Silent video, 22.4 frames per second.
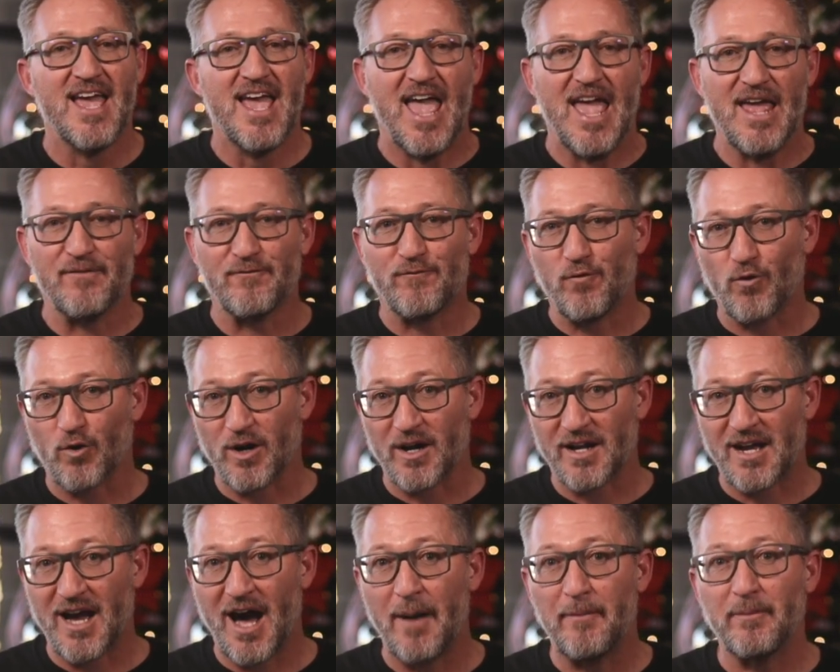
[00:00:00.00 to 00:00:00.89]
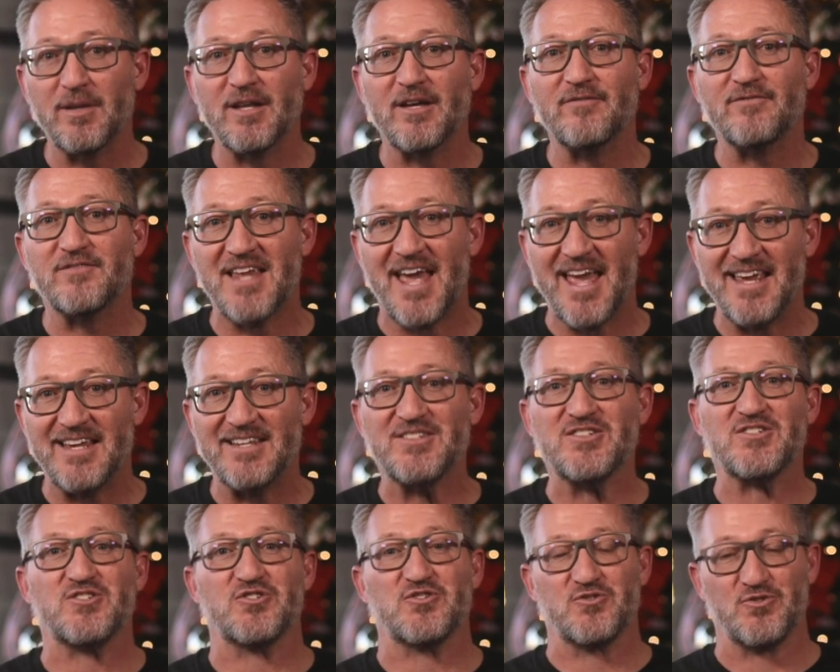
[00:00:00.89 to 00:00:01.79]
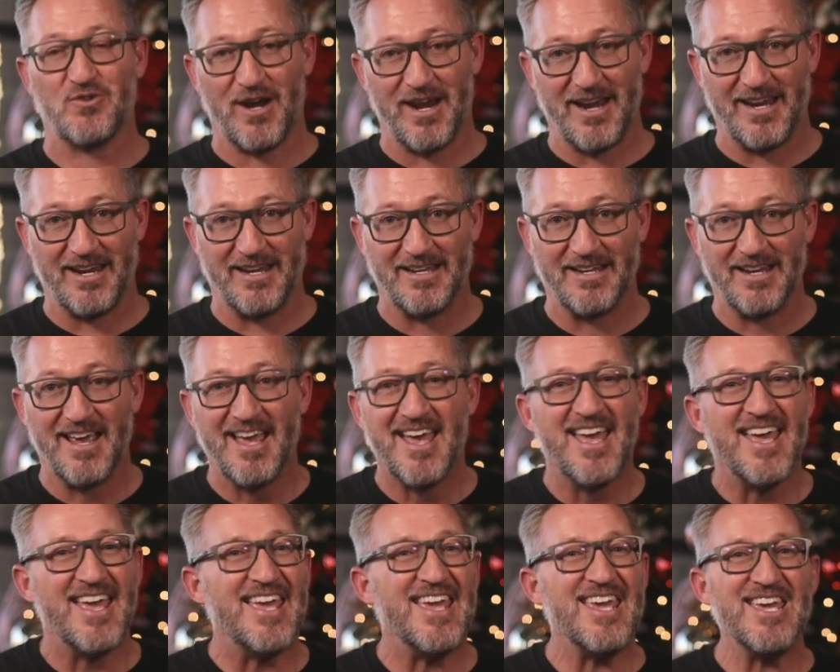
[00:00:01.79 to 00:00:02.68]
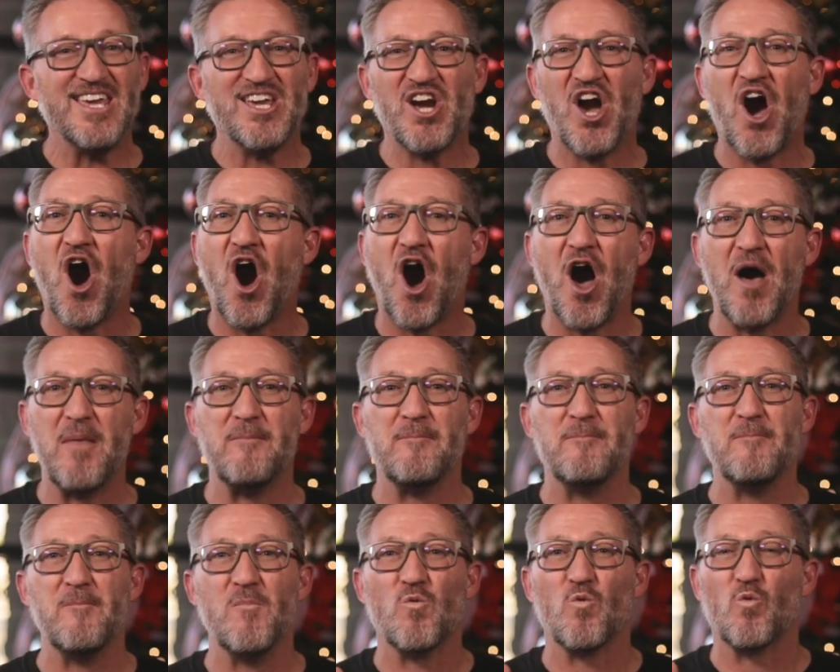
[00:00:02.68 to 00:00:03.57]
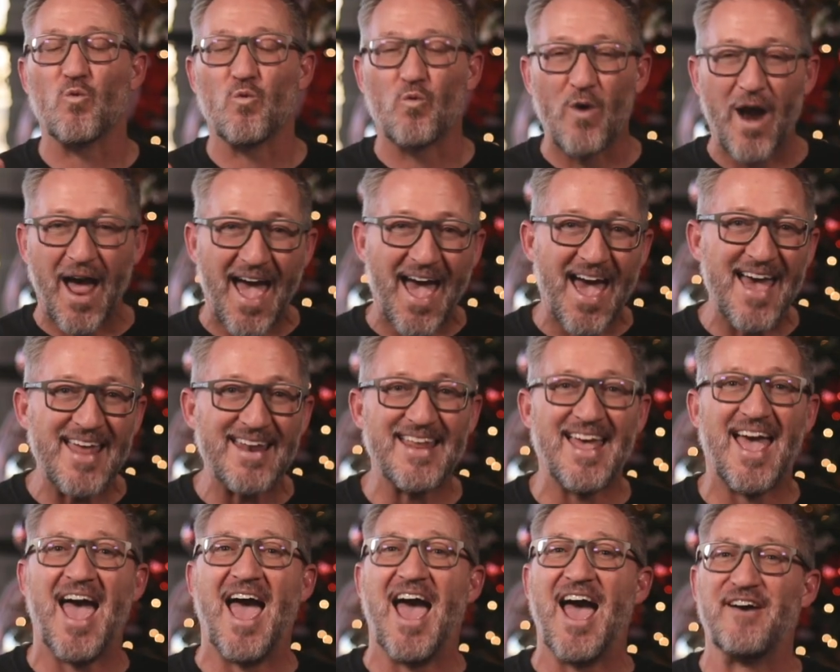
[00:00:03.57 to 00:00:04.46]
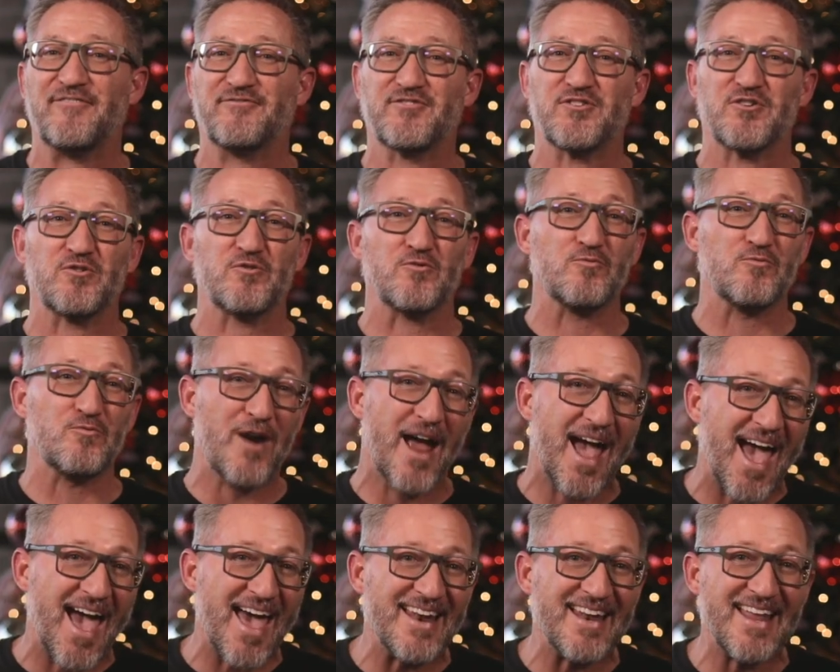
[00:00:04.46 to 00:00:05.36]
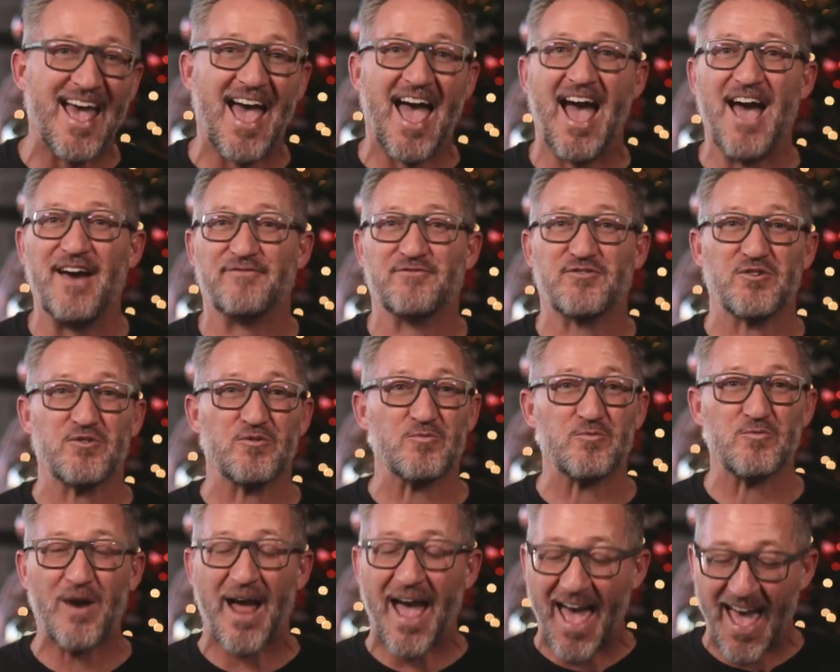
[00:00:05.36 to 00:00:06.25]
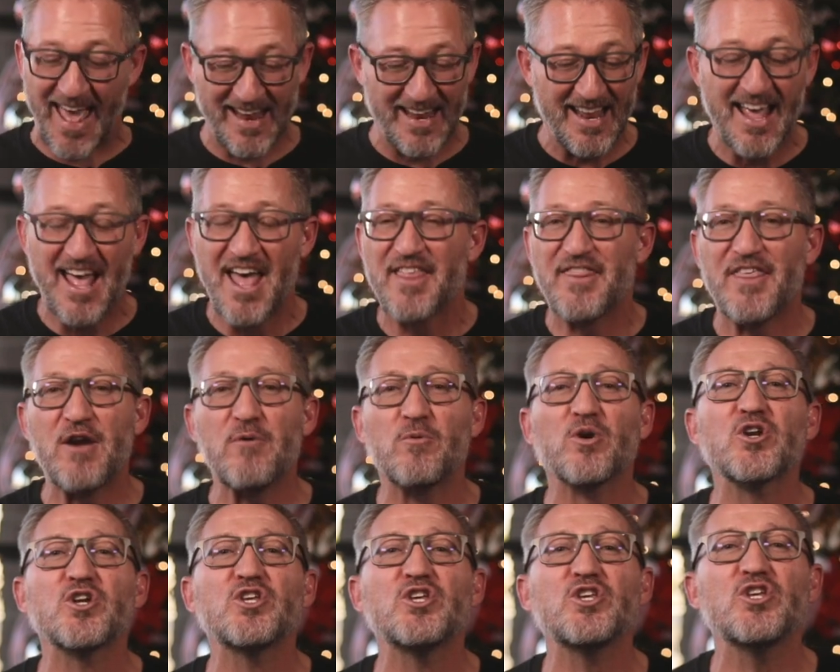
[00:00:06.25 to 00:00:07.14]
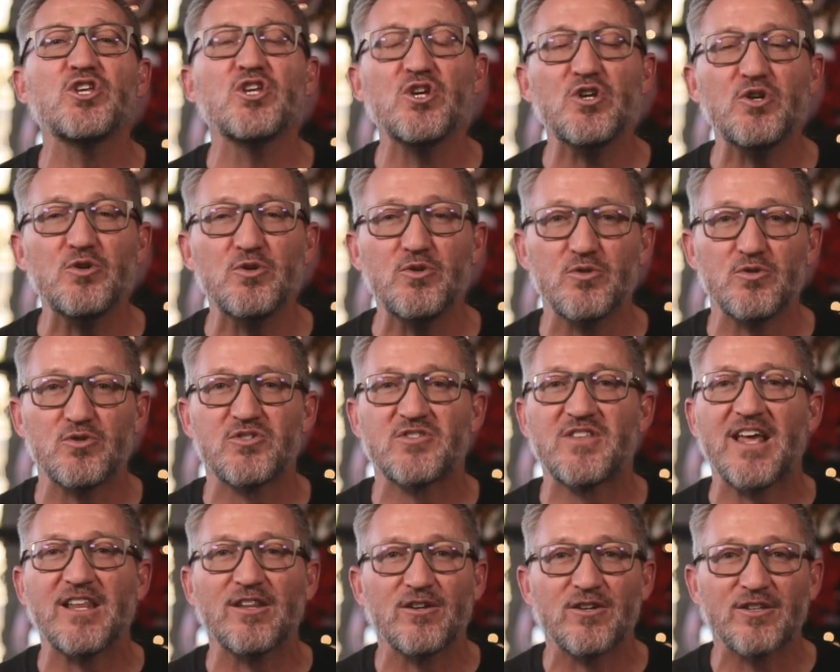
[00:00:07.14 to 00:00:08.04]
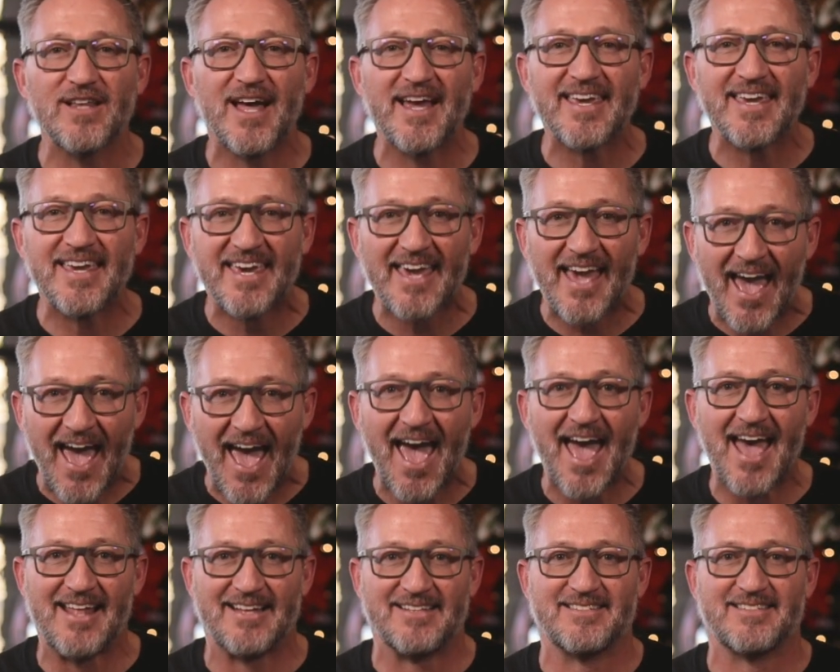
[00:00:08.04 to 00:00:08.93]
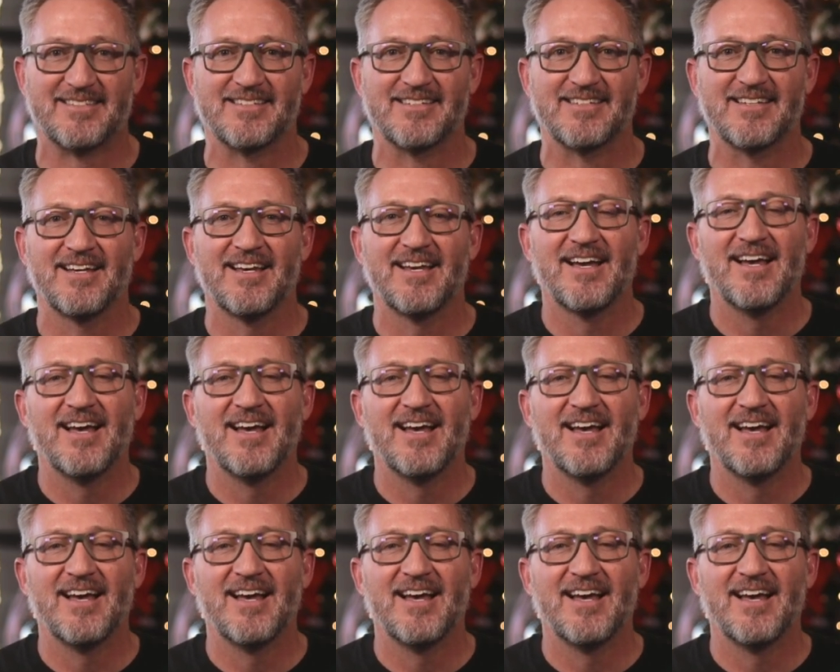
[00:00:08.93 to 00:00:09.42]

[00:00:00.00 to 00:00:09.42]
And for a couple of days straight, he caught rat after rat after rat. They were huge, they looked like cats.